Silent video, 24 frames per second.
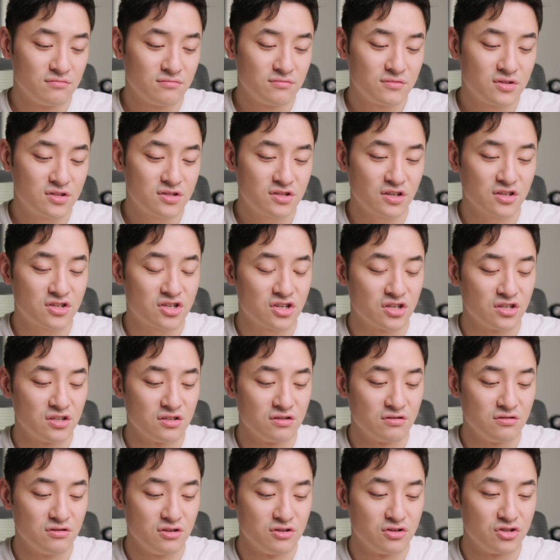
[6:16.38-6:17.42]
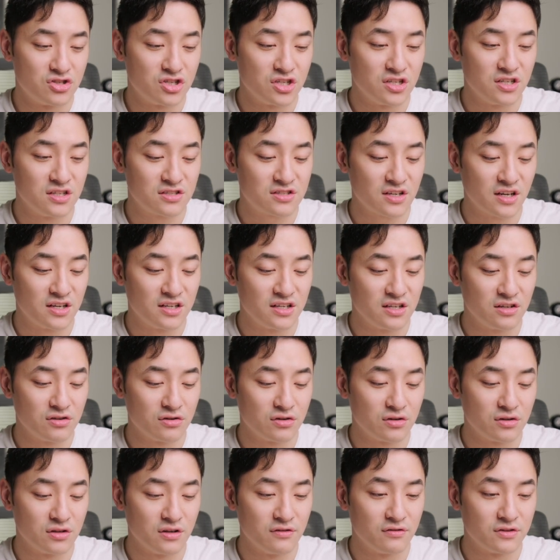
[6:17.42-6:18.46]
such an ingenious idea.
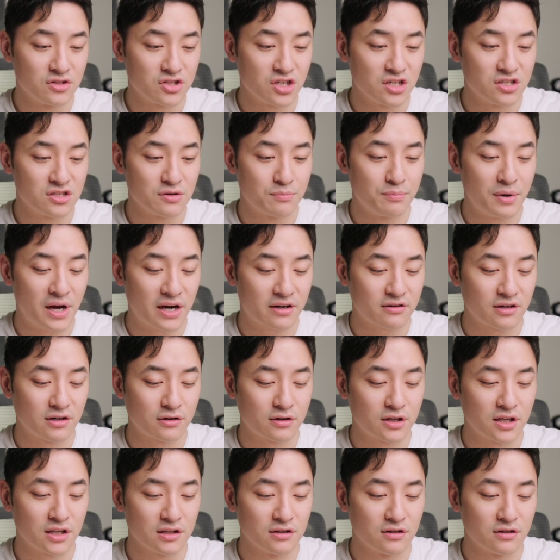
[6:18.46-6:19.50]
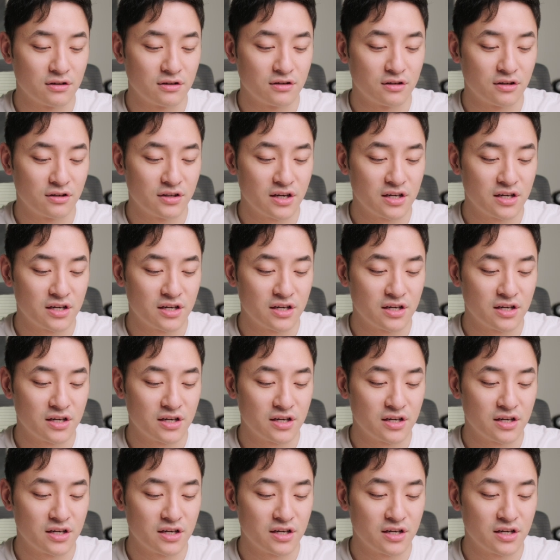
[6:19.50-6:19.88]
You can even change the background color and all